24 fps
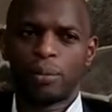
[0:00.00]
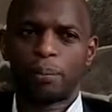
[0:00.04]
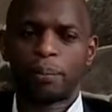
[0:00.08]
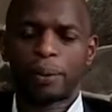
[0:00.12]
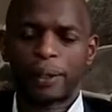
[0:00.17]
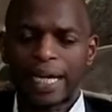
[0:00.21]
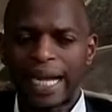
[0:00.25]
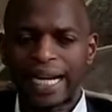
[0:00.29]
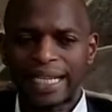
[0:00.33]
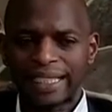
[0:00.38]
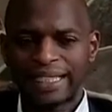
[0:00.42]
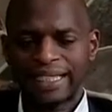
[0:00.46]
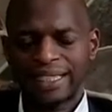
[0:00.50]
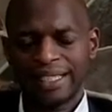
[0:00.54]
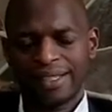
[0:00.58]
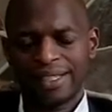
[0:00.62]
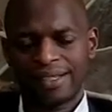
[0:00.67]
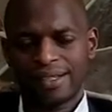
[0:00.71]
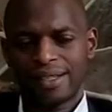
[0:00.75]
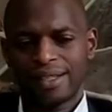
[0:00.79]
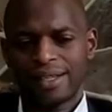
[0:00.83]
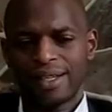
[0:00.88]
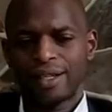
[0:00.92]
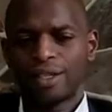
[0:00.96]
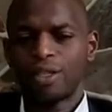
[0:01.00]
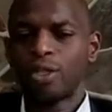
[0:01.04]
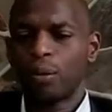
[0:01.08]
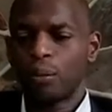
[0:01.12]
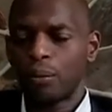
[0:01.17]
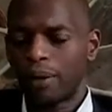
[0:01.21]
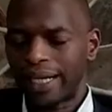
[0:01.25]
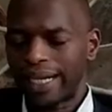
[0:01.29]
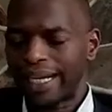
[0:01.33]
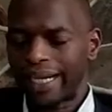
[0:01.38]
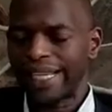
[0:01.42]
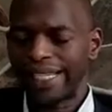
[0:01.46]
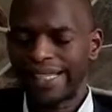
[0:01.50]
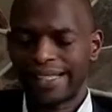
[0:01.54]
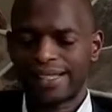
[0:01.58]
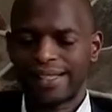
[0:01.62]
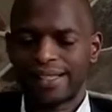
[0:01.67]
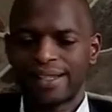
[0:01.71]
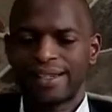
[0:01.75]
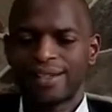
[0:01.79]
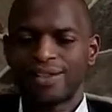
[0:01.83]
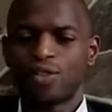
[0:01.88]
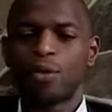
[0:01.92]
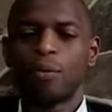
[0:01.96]
practice,
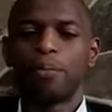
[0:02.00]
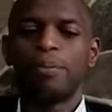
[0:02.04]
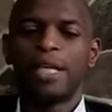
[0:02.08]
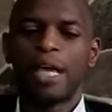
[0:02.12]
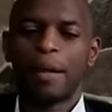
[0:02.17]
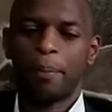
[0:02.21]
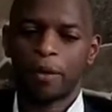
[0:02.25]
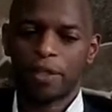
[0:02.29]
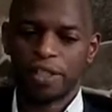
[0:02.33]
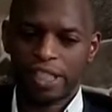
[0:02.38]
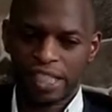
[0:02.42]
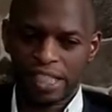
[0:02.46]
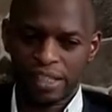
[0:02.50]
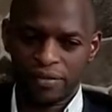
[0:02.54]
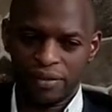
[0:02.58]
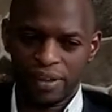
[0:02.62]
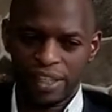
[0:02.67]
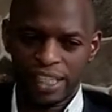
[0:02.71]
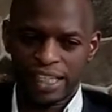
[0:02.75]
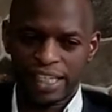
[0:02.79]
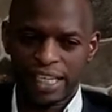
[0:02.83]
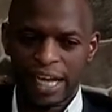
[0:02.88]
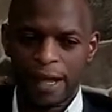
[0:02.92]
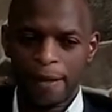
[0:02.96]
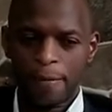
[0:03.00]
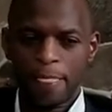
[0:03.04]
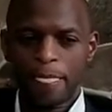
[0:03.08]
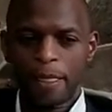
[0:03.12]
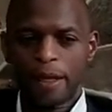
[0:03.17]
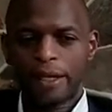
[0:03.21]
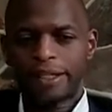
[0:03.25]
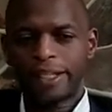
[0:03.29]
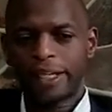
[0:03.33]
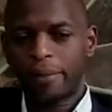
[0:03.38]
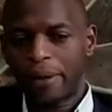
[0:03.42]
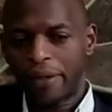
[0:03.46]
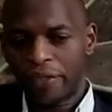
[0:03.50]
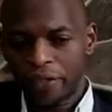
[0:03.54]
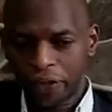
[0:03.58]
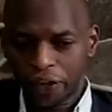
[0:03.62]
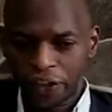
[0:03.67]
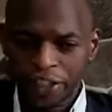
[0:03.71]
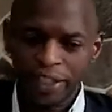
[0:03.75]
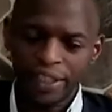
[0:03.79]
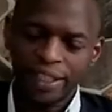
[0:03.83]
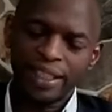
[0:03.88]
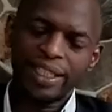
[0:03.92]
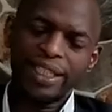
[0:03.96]
normalize to be a positive thinker. Number
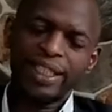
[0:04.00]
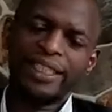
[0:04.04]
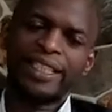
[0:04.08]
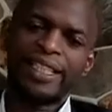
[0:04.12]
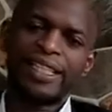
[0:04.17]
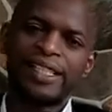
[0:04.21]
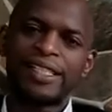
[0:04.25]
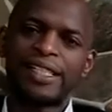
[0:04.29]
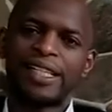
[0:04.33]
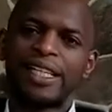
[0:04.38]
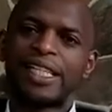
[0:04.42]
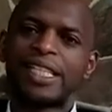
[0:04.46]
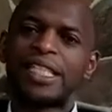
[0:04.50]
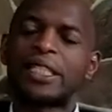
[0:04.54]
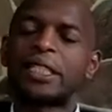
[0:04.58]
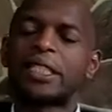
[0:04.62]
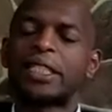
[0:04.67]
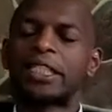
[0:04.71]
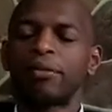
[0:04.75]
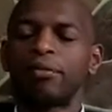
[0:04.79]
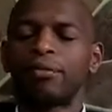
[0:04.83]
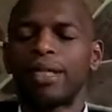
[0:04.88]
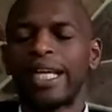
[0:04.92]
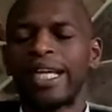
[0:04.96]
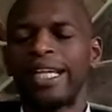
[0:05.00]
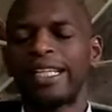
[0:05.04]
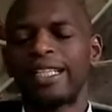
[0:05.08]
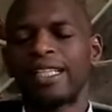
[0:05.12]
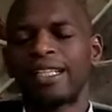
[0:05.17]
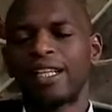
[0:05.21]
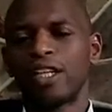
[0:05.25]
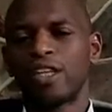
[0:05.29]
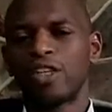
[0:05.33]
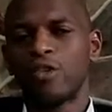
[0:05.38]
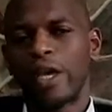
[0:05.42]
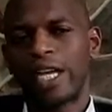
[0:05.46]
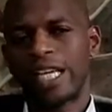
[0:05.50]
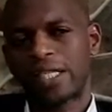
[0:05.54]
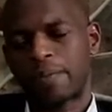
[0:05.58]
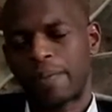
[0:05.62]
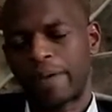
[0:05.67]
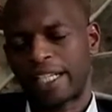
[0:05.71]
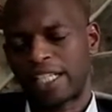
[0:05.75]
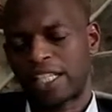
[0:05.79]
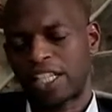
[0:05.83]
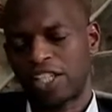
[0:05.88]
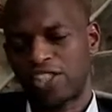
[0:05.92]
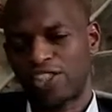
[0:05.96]
three is streamline your
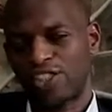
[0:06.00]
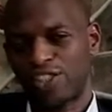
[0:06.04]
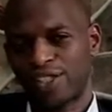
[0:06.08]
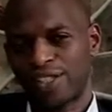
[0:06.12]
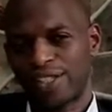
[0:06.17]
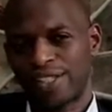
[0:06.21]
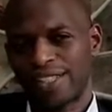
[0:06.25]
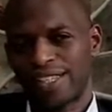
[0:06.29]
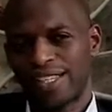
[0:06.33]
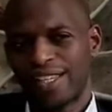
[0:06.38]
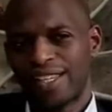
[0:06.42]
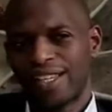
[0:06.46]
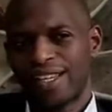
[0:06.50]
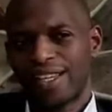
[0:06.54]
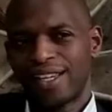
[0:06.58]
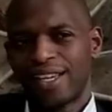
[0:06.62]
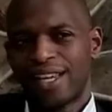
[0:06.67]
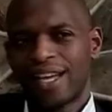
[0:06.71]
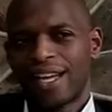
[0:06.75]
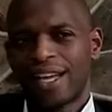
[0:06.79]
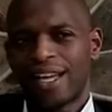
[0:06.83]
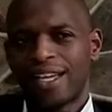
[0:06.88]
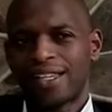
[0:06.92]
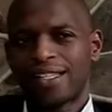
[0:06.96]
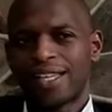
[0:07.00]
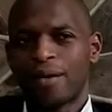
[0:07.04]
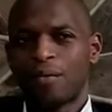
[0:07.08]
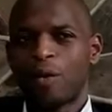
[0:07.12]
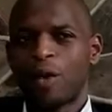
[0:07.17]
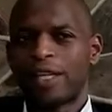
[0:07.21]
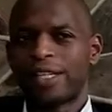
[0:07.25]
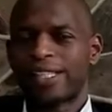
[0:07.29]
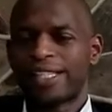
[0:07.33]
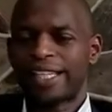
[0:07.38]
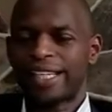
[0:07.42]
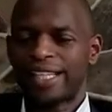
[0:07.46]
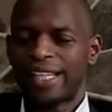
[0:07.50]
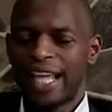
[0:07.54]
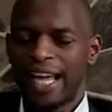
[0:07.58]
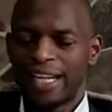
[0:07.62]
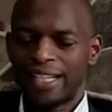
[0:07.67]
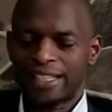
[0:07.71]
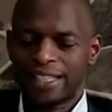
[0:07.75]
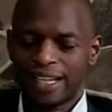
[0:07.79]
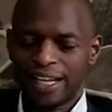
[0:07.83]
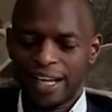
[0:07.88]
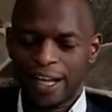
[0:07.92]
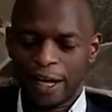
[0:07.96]
expectations. Someone said
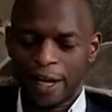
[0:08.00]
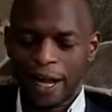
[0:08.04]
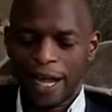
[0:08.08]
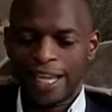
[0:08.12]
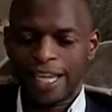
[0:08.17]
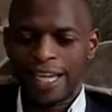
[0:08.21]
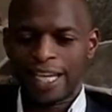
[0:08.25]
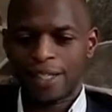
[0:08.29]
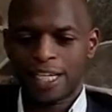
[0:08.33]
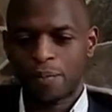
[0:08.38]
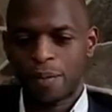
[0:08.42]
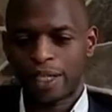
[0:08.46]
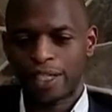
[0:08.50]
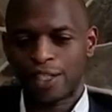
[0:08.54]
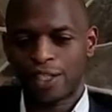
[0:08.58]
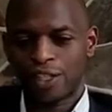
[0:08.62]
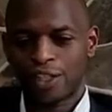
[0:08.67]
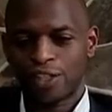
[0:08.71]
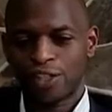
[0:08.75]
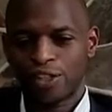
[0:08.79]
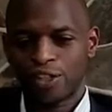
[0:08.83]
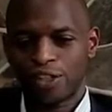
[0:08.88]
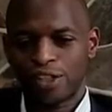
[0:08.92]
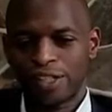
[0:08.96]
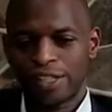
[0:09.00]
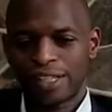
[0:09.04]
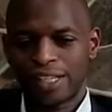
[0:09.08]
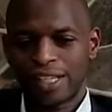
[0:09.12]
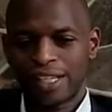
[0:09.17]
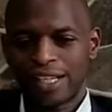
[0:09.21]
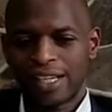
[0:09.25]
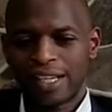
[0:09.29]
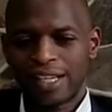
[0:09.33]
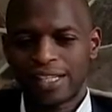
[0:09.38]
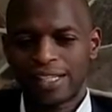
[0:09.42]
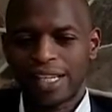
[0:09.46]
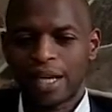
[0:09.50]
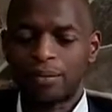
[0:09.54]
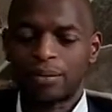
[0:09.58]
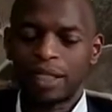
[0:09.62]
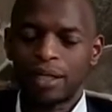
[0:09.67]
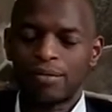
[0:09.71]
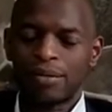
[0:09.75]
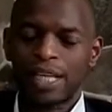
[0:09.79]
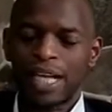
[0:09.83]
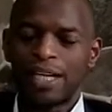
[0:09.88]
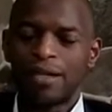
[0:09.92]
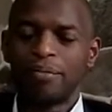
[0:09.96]
that high expectations
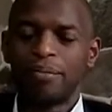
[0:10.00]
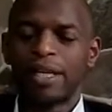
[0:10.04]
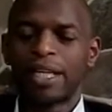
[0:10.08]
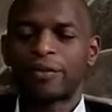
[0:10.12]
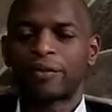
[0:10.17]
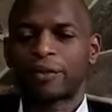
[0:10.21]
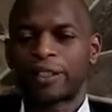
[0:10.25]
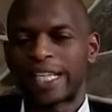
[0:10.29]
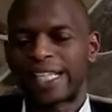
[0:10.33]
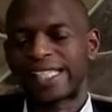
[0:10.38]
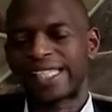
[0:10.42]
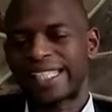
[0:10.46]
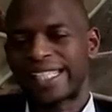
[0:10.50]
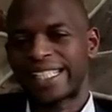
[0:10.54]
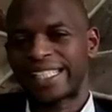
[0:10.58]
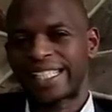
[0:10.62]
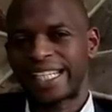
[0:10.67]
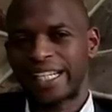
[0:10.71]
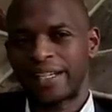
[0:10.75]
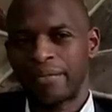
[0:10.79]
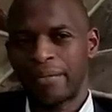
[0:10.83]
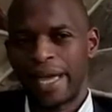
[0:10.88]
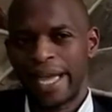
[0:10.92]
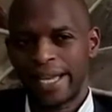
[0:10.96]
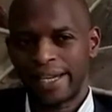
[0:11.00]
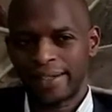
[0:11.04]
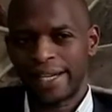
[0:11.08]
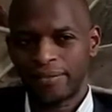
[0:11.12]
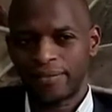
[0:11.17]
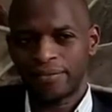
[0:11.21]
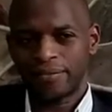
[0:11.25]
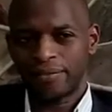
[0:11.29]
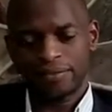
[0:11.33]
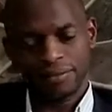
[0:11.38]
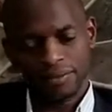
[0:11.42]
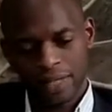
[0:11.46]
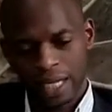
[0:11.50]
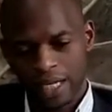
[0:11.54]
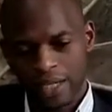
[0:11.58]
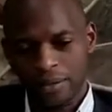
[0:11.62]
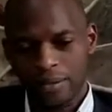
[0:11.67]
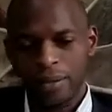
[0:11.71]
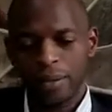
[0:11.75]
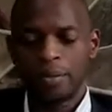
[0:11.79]
sometimes can make frustrated men, and